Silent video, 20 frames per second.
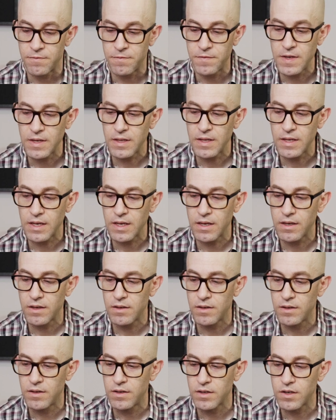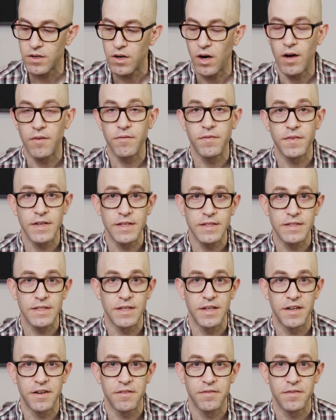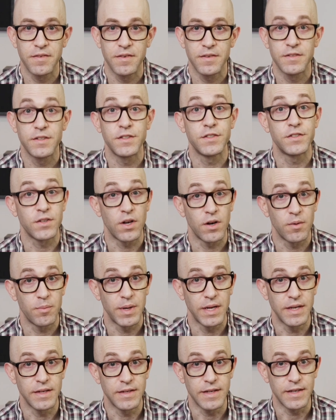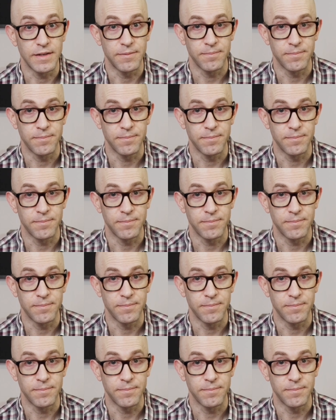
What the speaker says: feeling confident enough to start painting.